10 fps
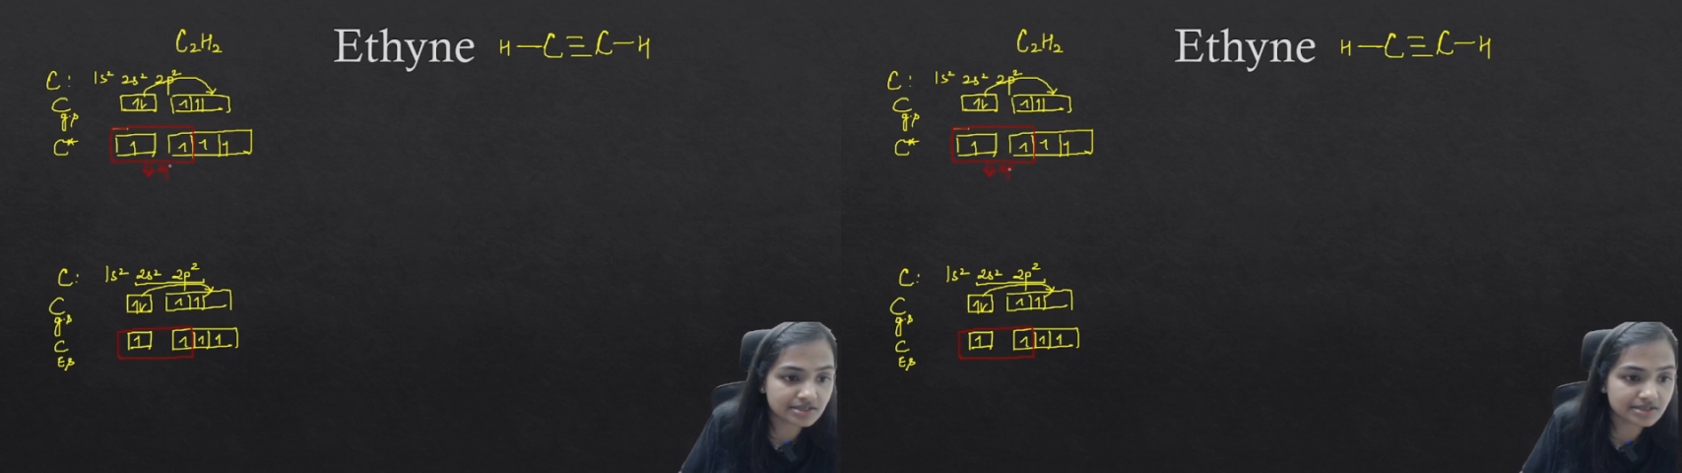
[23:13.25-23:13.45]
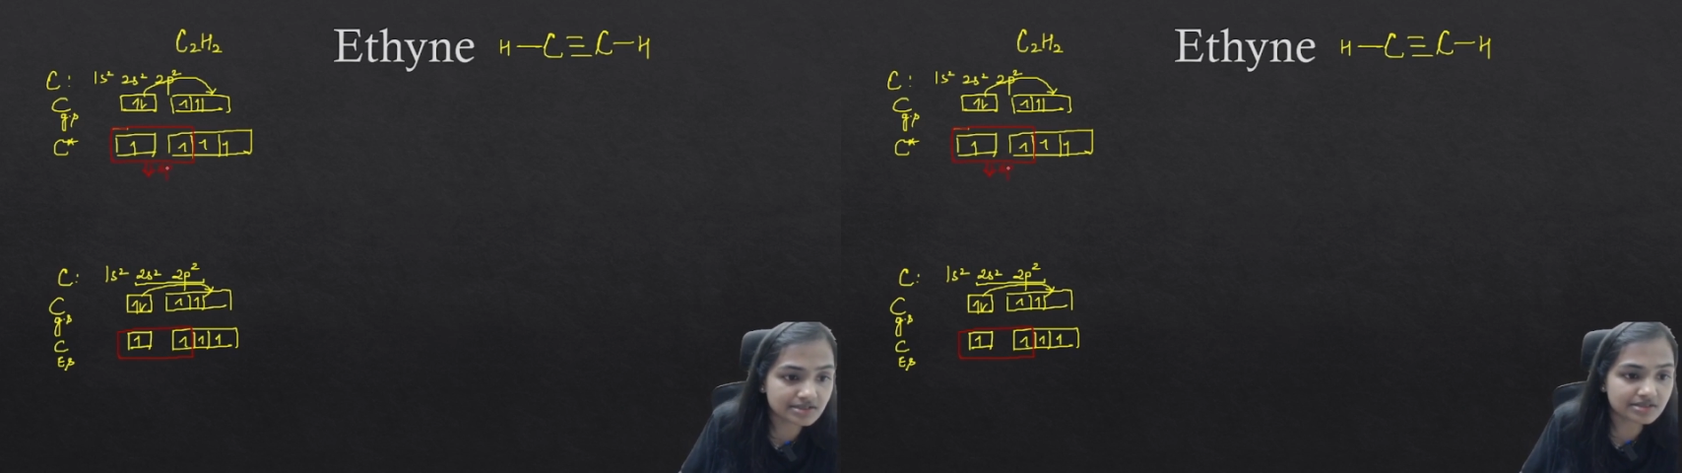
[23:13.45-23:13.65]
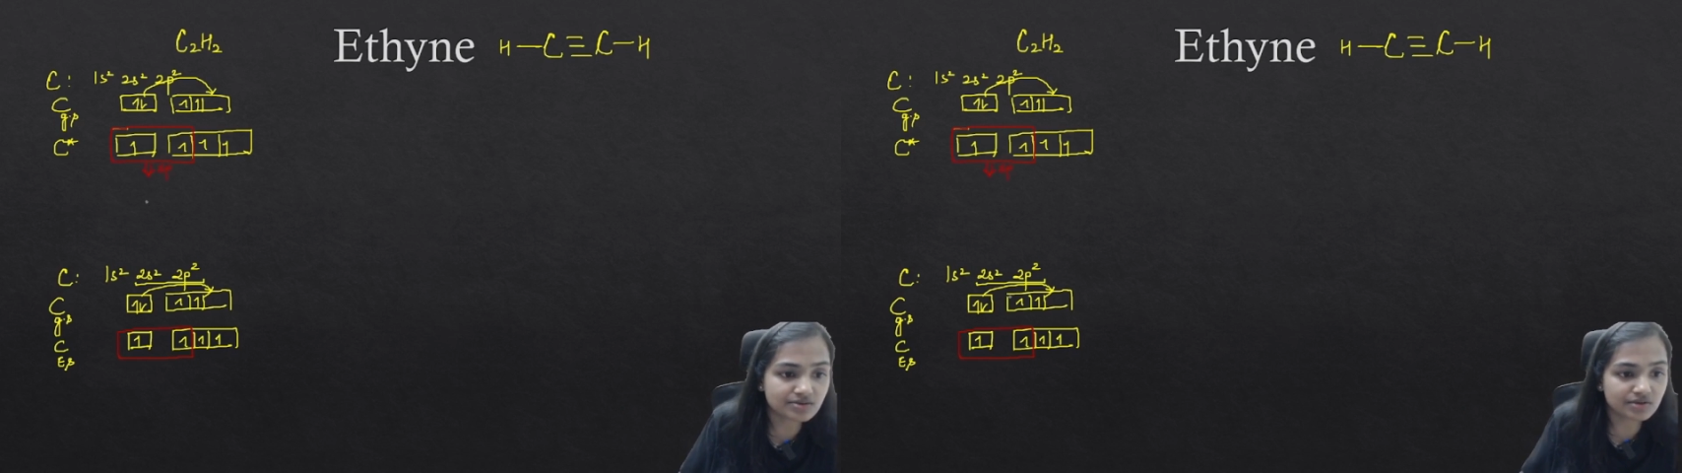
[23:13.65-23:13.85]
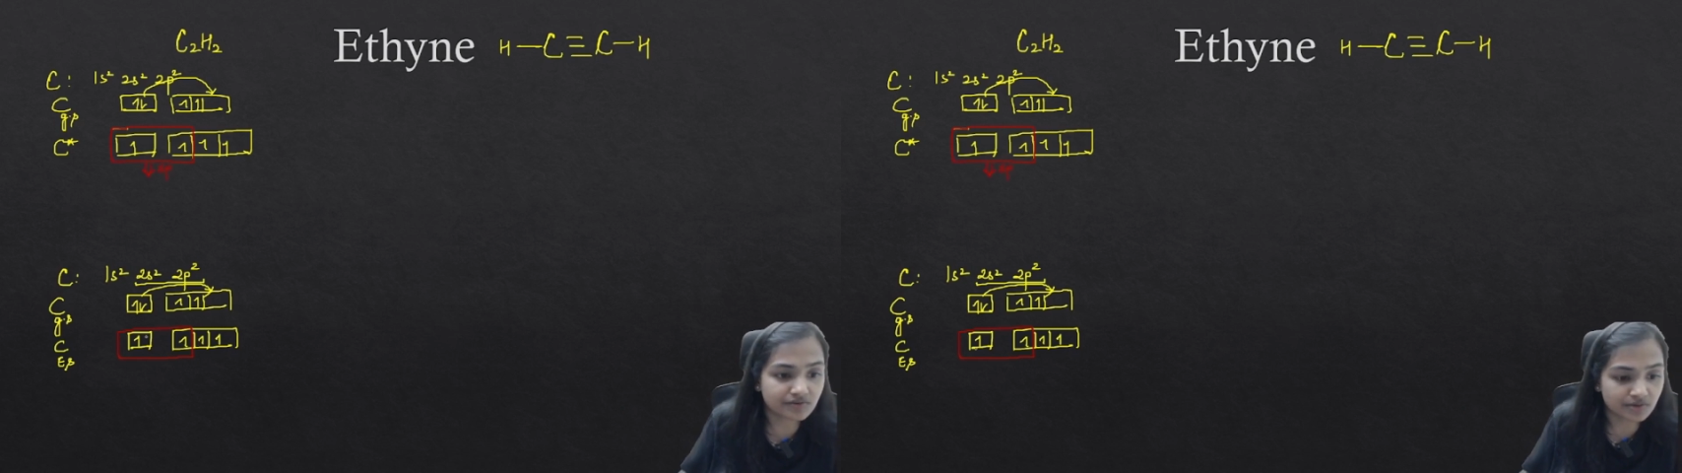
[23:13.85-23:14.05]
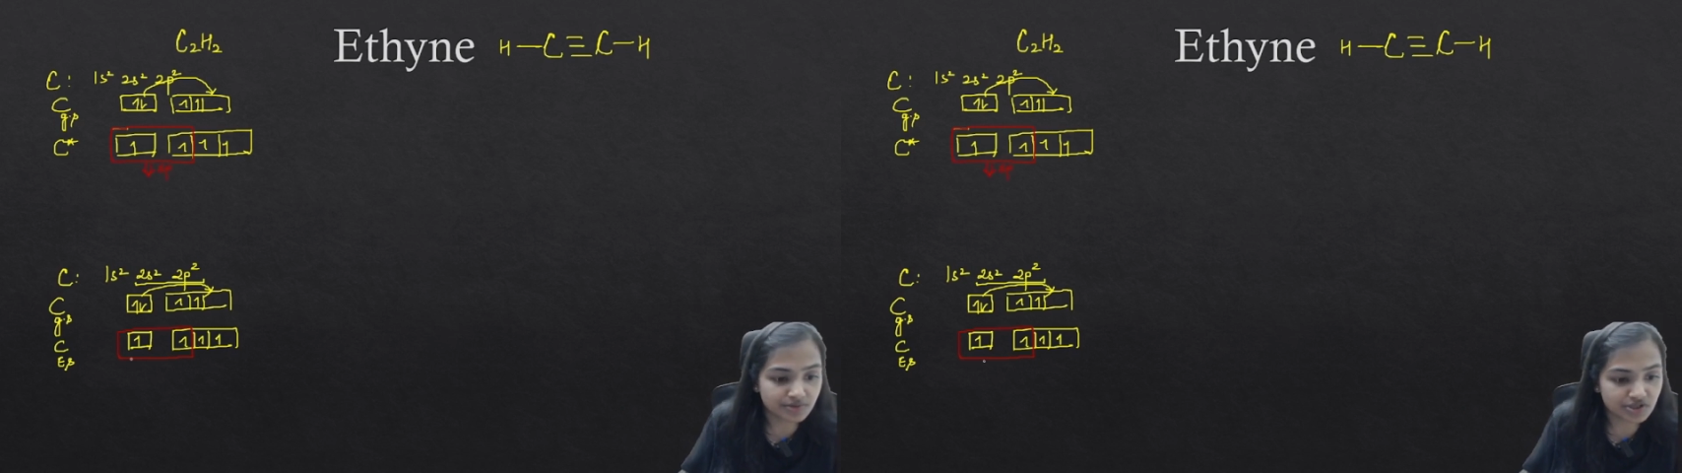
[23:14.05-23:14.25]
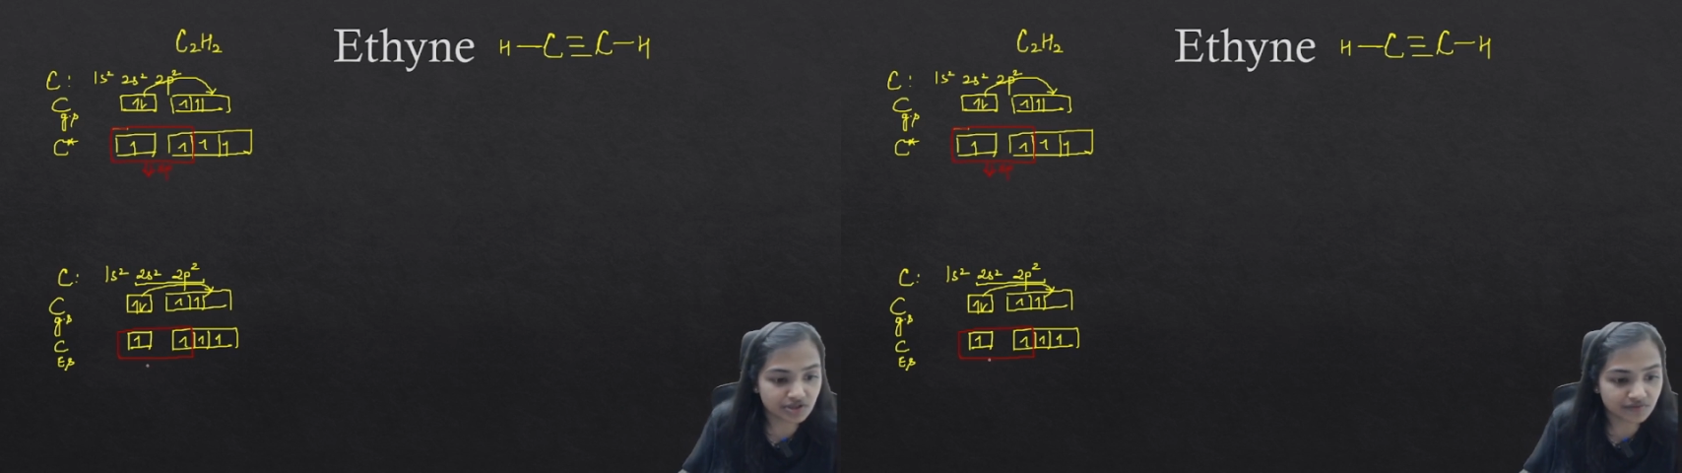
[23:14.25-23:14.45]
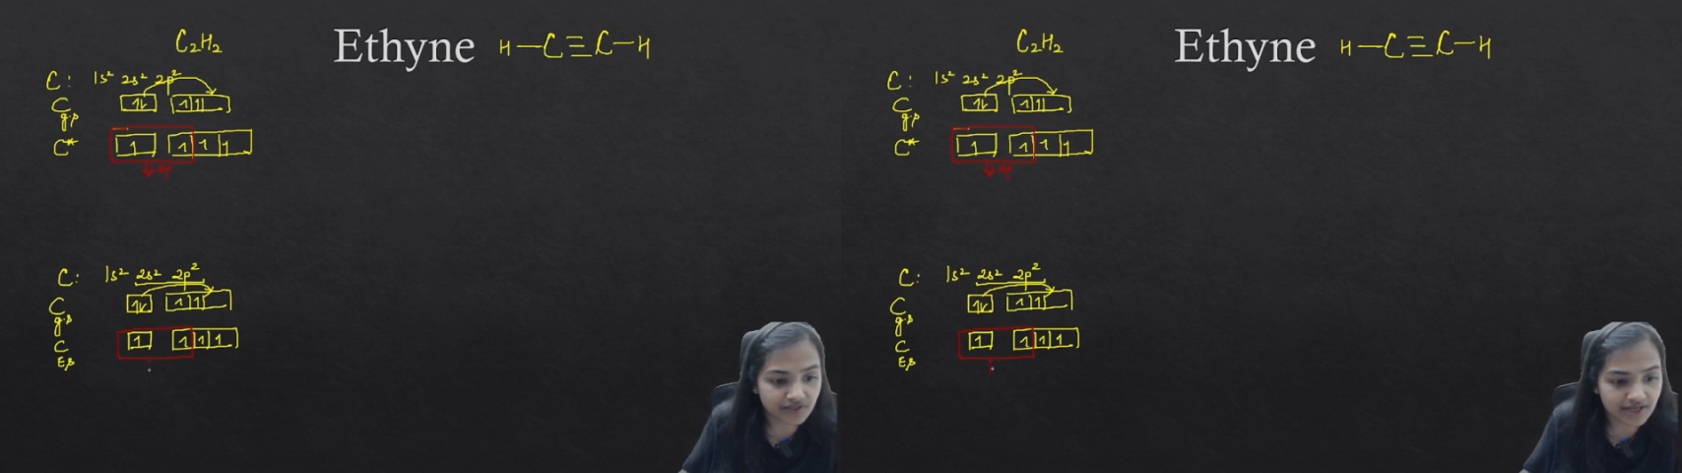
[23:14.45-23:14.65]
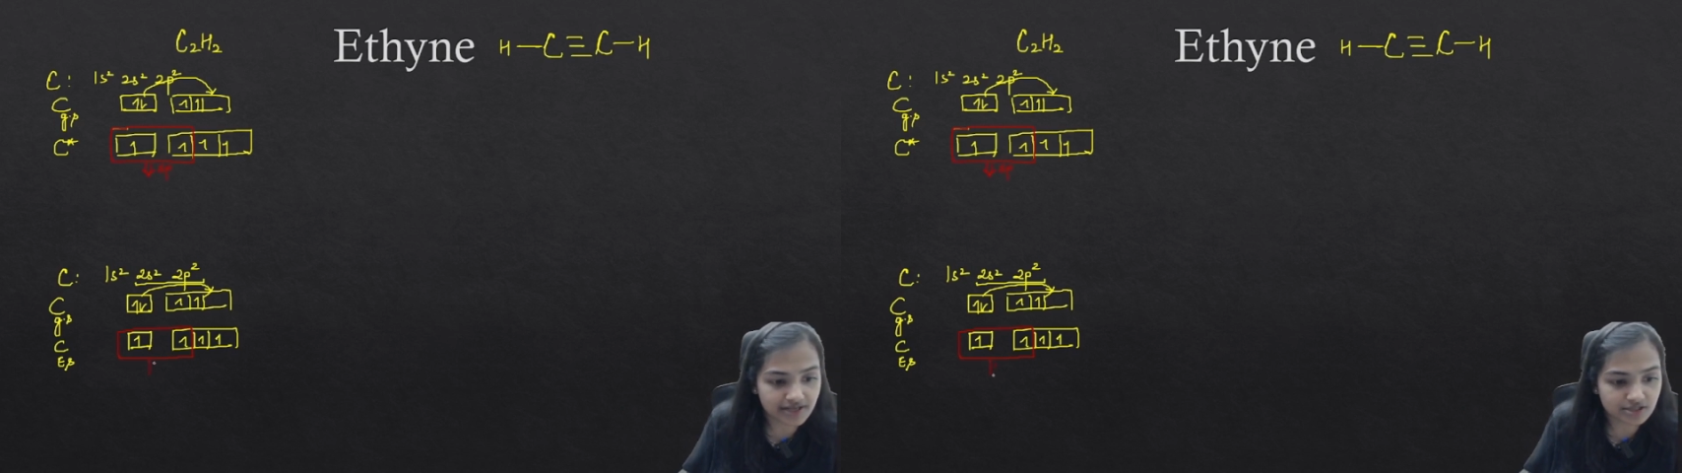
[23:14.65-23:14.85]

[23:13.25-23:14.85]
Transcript: results into the formation of the